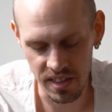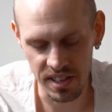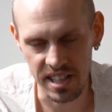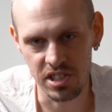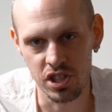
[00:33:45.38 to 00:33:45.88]
the
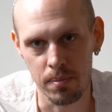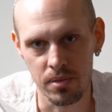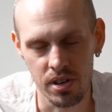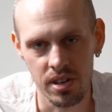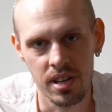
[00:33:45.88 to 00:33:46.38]
next
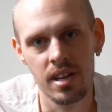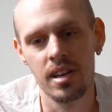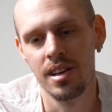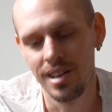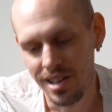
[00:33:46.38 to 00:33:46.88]
chapter,
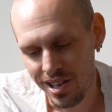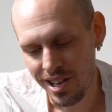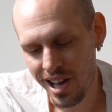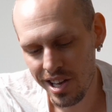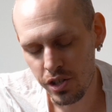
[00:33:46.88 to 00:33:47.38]

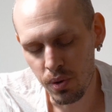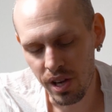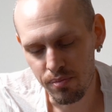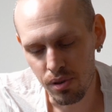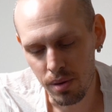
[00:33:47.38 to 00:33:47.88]
I do what
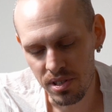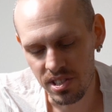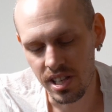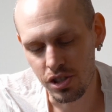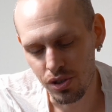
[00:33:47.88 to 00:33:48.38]
I've
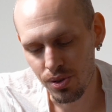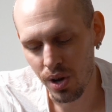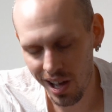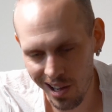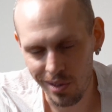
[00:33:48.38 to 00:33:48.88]
promised. I show you
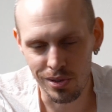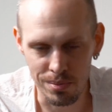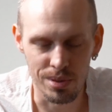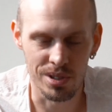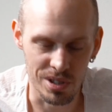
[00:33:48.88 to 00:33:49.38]
how to
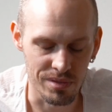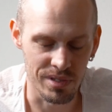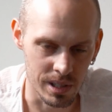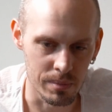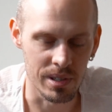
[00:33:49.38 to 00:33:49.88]
put your
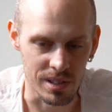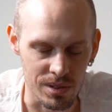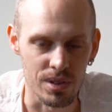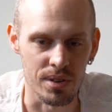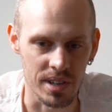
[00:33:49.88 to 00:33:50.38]
film
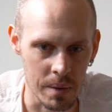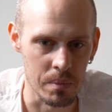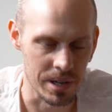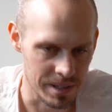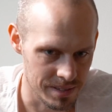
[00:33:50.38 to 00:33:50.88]
into your
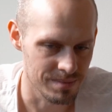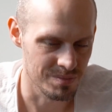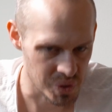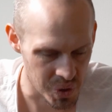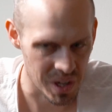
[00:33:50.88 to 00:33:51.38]
camera.
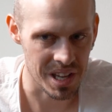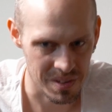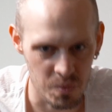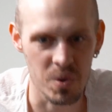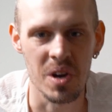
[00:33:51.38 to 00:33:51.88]
Okay,
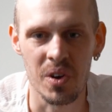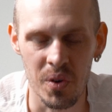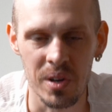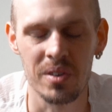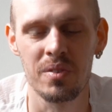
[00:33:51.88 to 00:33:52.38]
we are
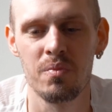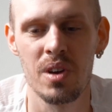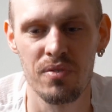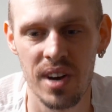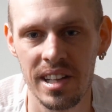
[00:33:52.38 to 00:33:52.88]

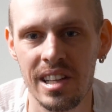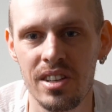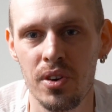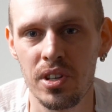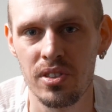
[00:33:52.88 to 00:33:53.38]
finally
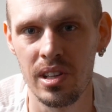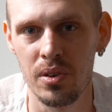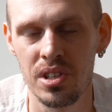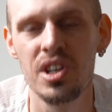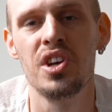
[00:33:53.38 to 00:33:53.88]
going to
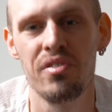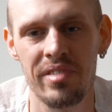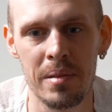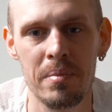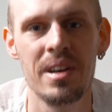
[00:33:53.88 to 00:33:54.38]
load
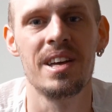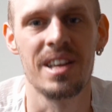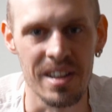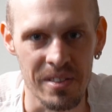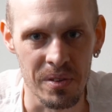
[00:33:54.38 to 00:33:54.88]
film
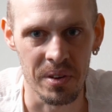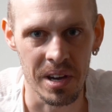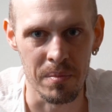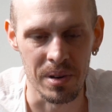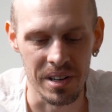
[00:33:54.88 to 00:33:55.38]
into the
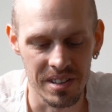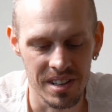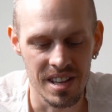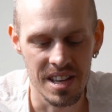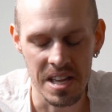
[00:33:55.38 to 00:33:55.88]
camera.
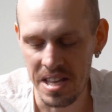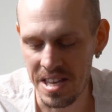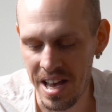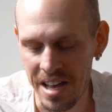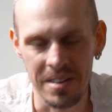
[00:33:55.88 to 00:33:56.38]

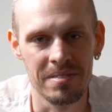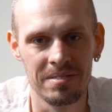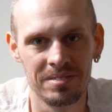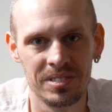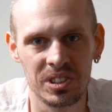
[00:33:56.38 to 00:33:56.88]
Yeah,
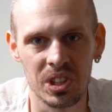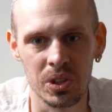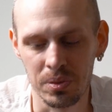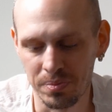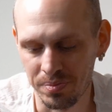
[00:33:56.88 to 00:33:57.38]
so